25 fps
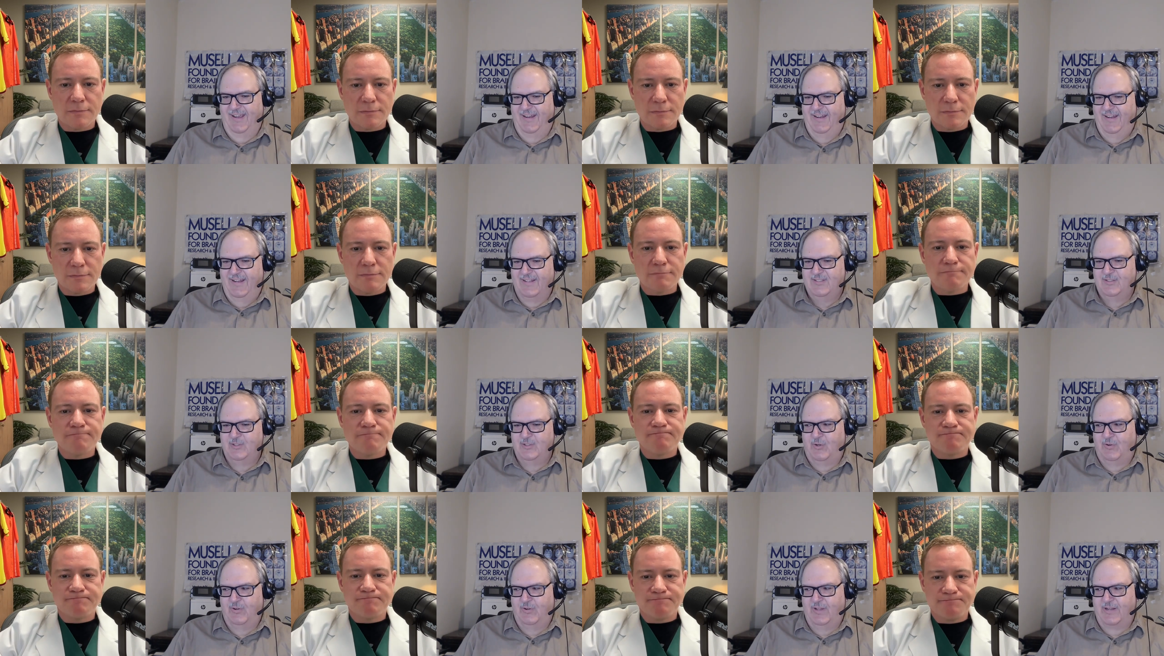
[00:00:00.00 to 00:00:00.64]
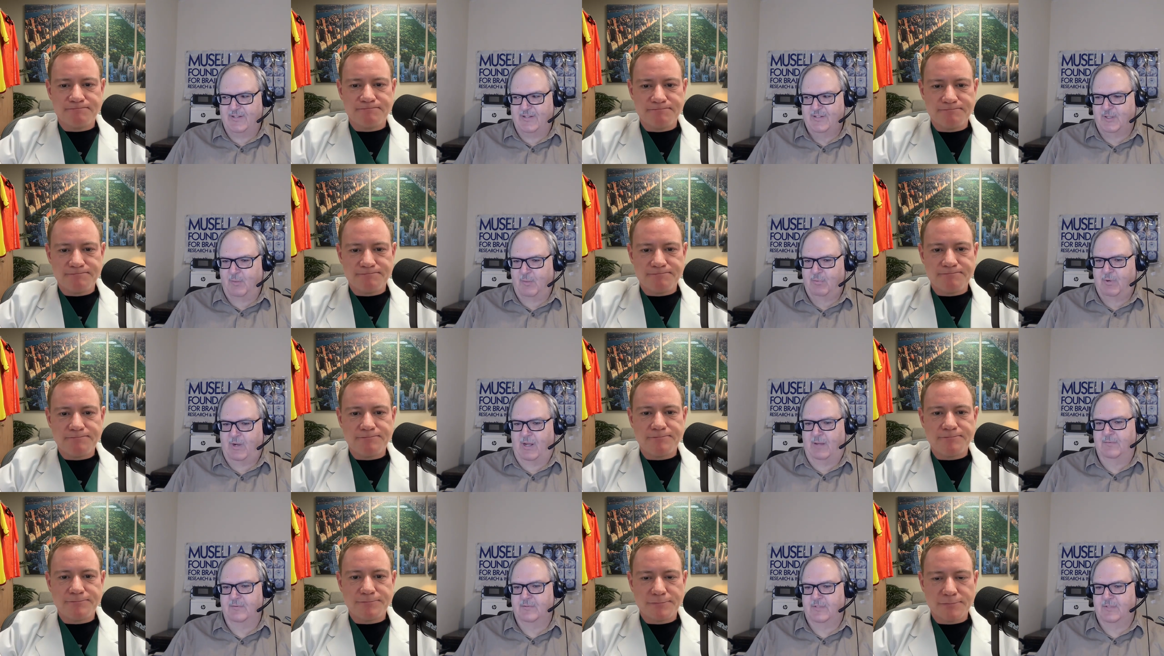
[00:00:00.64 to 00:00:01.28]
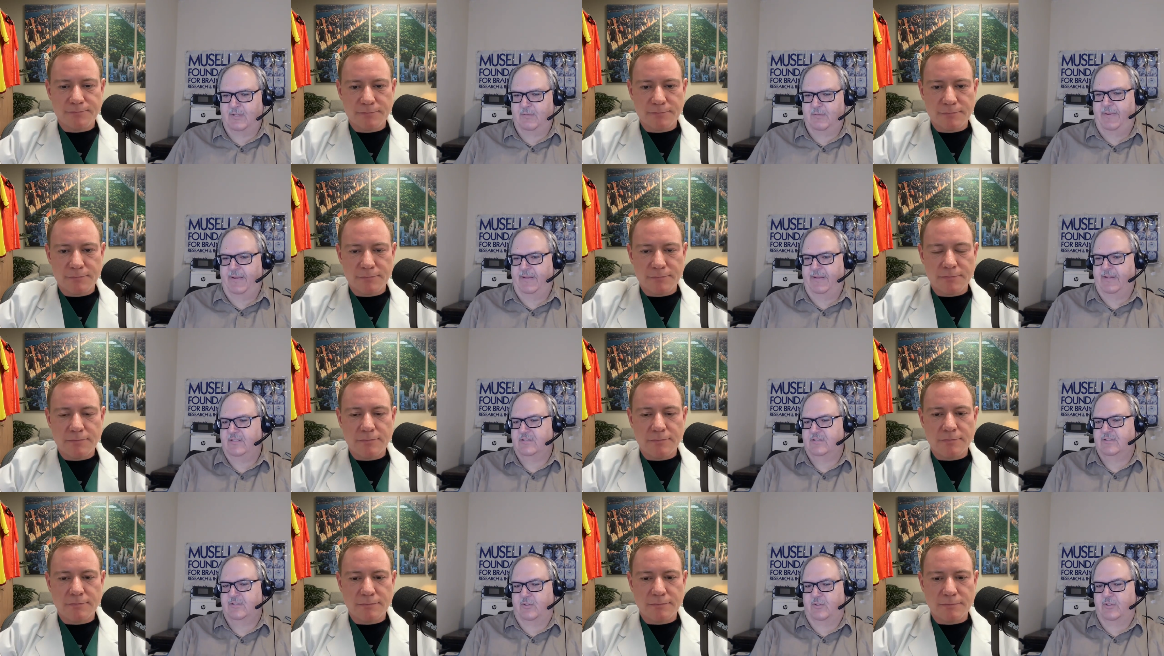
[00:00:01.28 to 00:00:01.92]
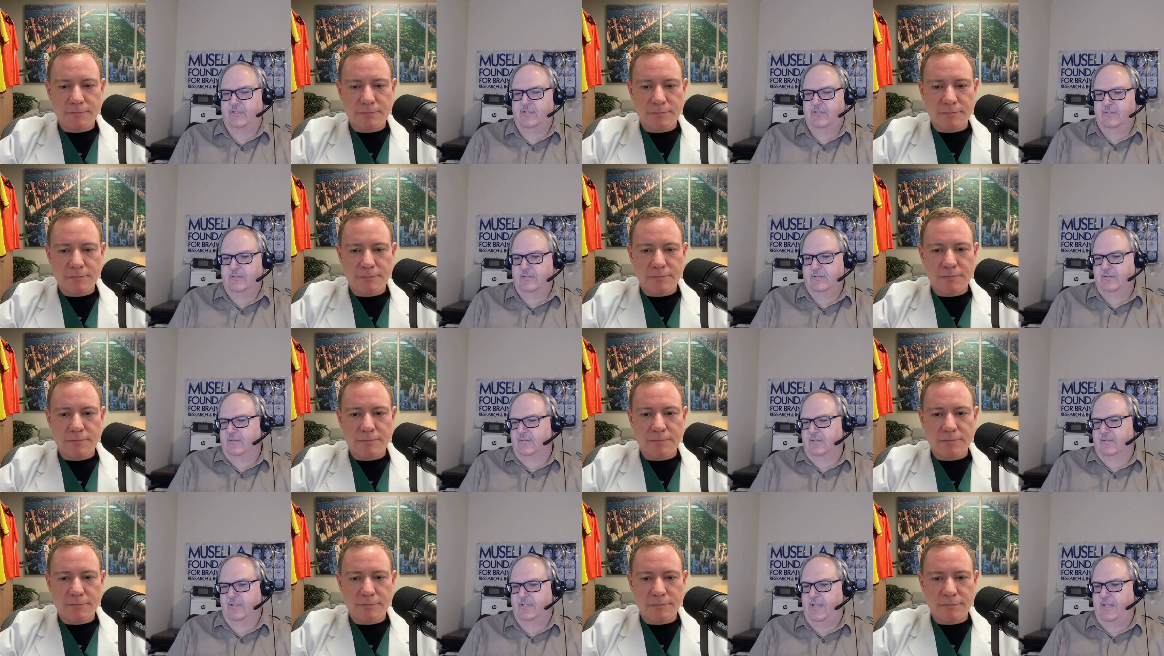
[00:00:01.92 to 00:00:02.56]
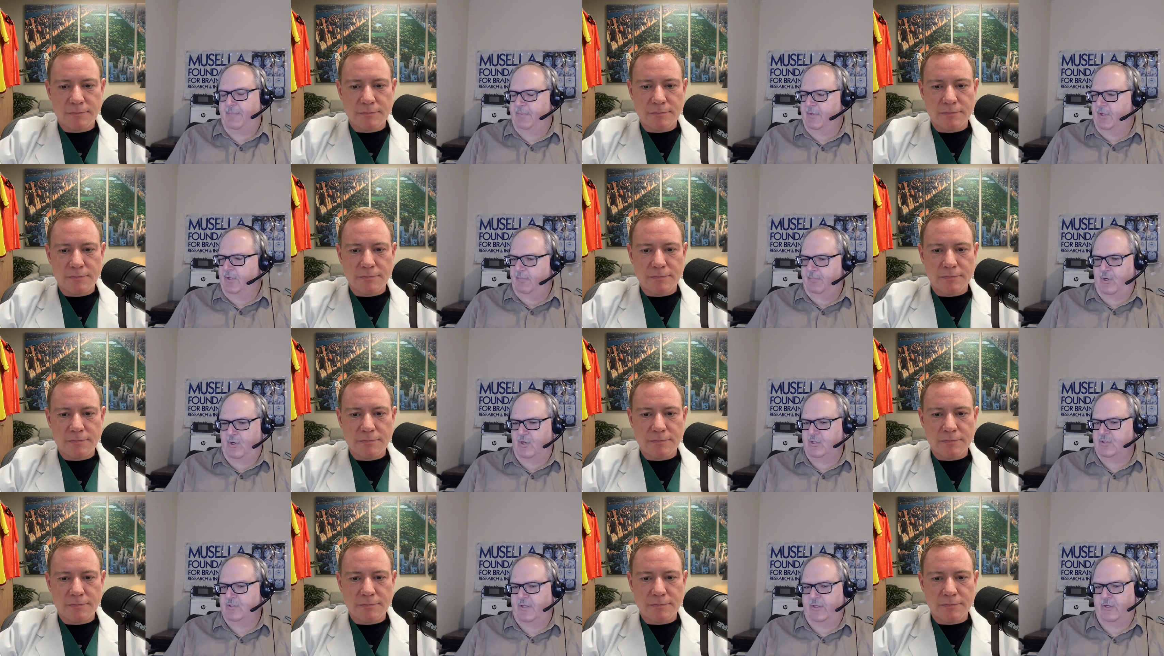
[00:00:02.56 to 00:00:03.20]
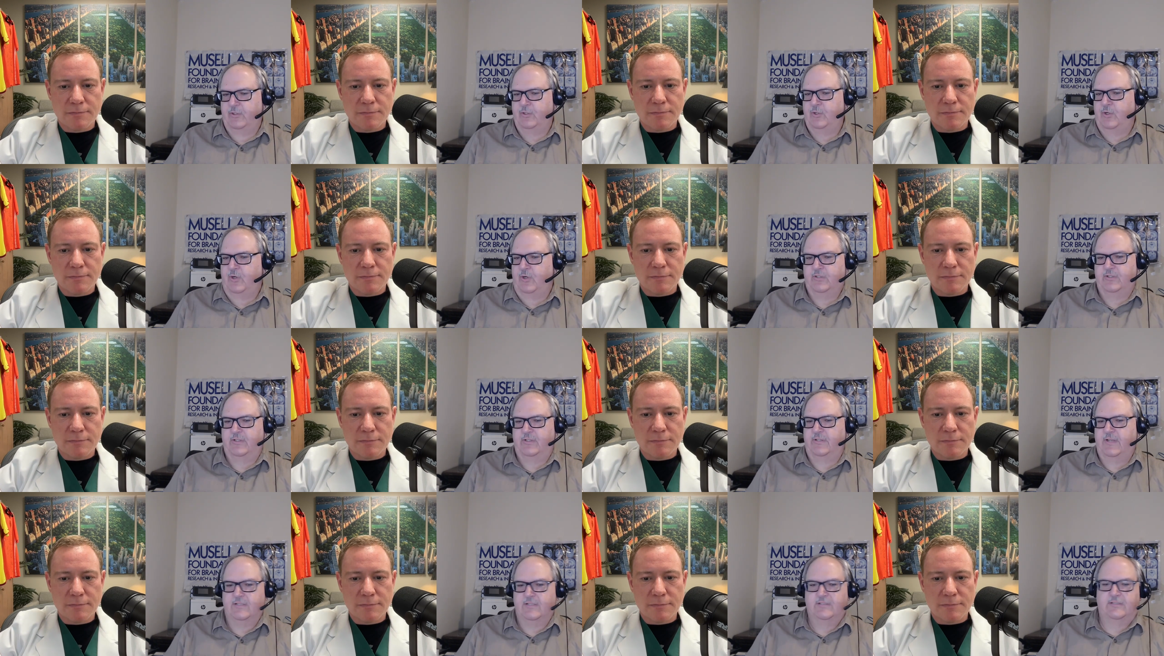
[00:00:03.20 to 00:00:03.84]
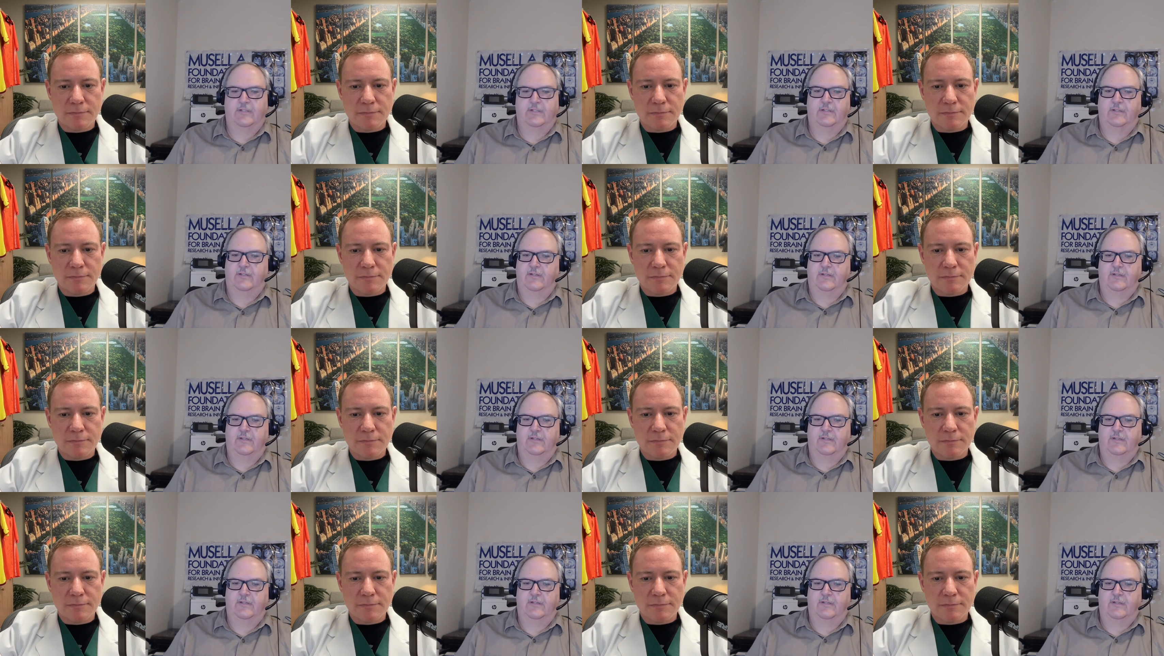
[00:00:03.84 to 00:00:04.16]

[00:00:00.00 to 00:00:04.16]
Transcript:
Speaker 1: it has neurological problems to the mix. So the, the, typical person that you talk to doesn't